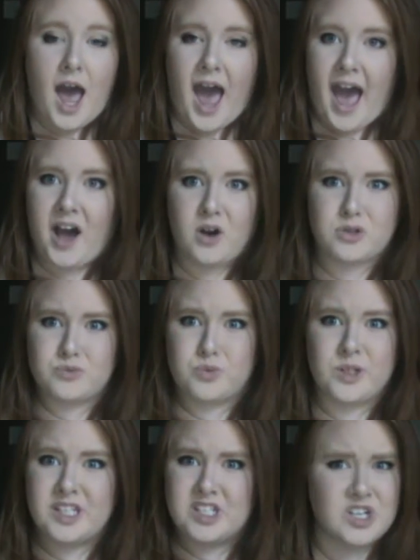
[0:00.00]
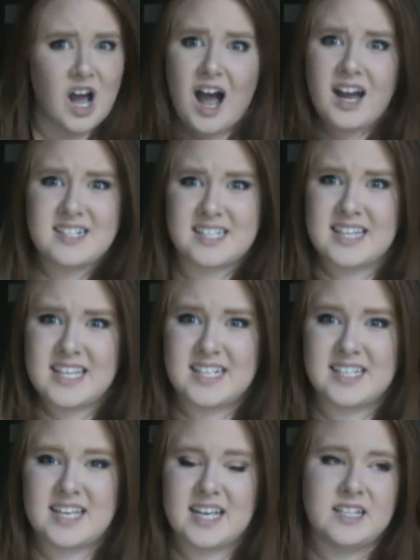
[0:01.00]
how to really talk to
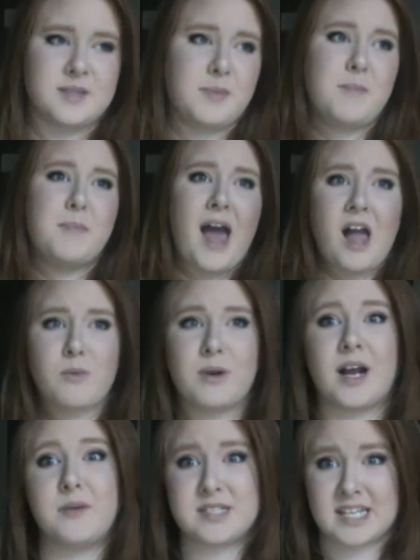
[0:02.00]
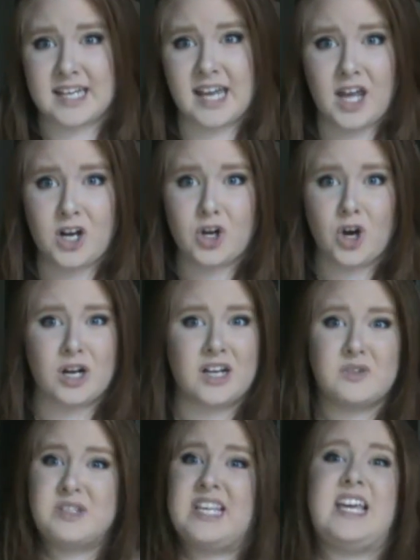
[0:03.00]
these kids. I mean, back when I was in kindergarten,
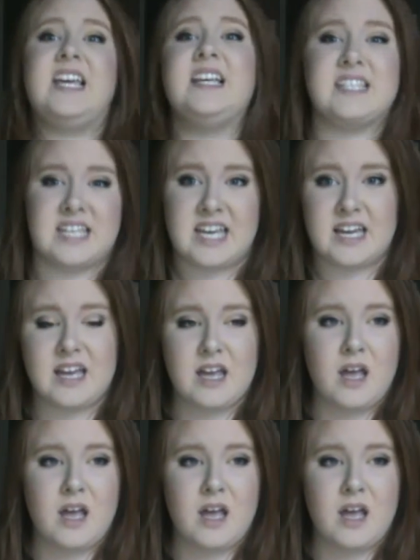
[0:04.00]
it was easy.